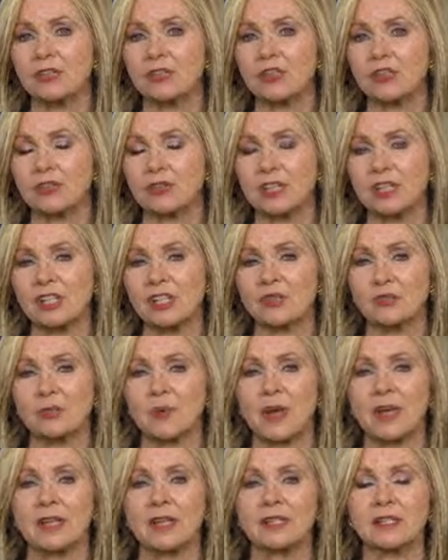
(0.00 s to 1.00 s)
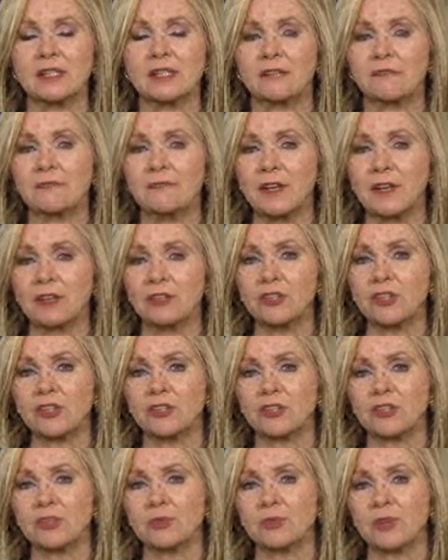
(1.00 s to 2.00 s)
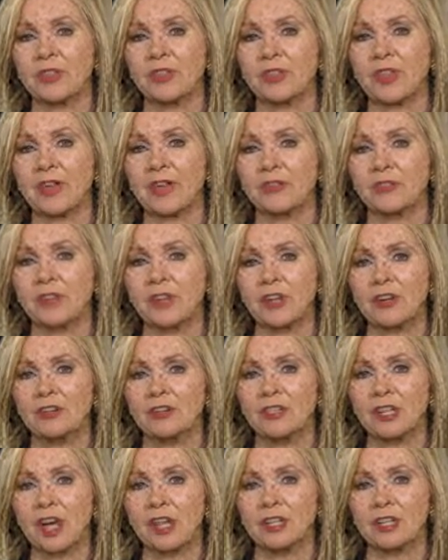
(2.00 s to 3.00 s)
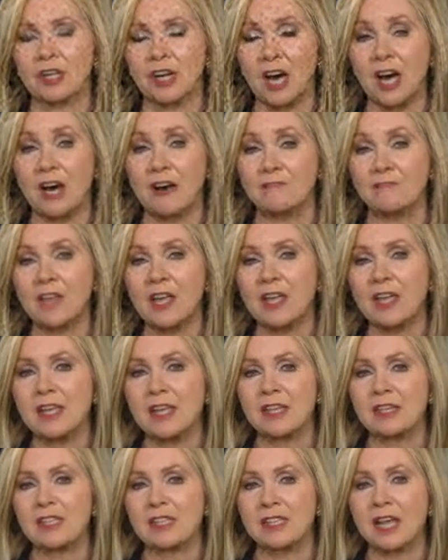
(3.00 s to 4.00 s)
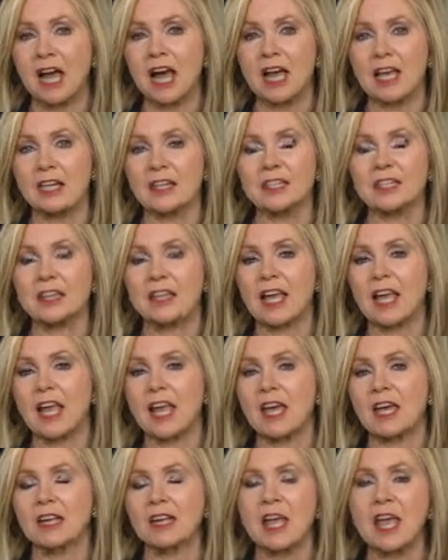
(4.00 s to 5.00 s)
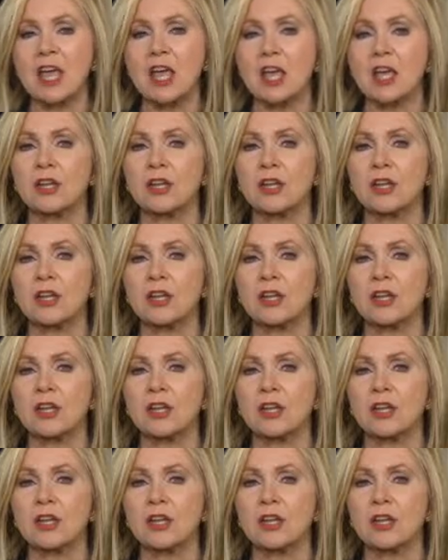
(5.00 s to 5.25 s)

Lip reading: insurance rates, of failures with the healthcare.gov site, and